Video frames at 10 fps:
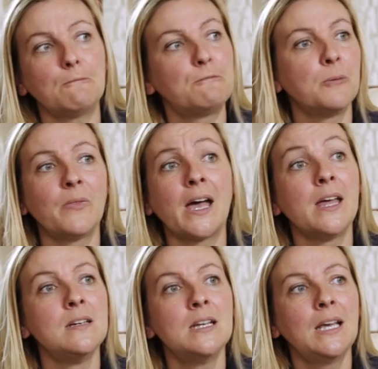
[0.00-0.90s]
And from
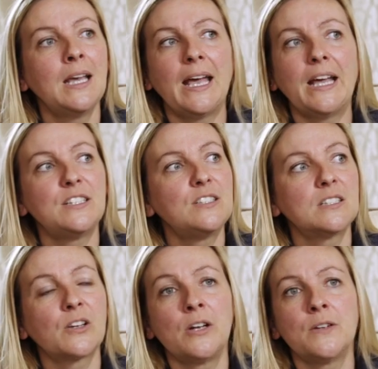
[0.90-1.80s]
then it's
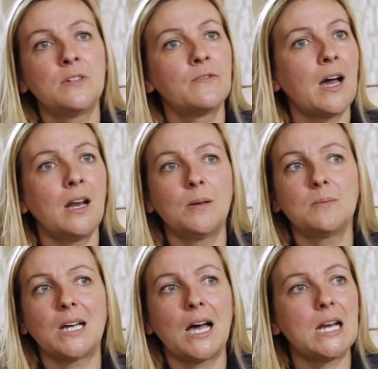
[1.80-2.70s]
just kind of
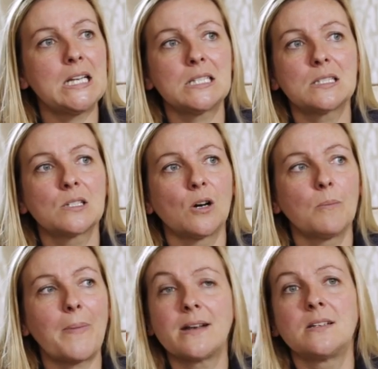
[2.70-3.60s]
developed and it's
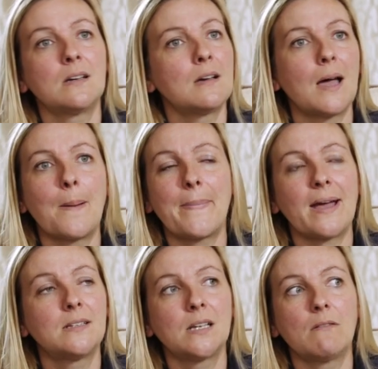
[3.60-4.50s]
got better and
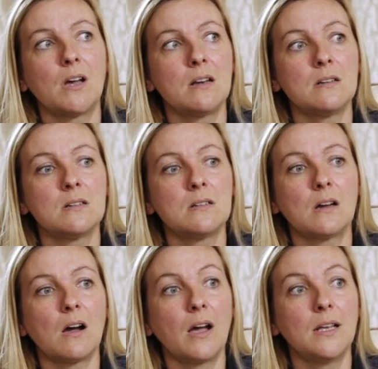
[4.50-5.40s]
better, and
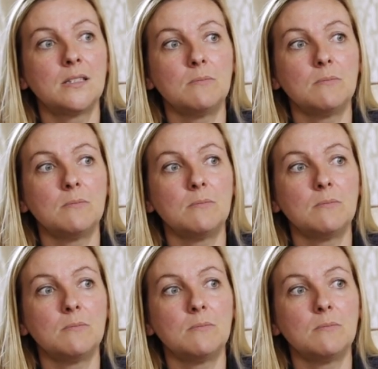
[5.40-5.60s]
I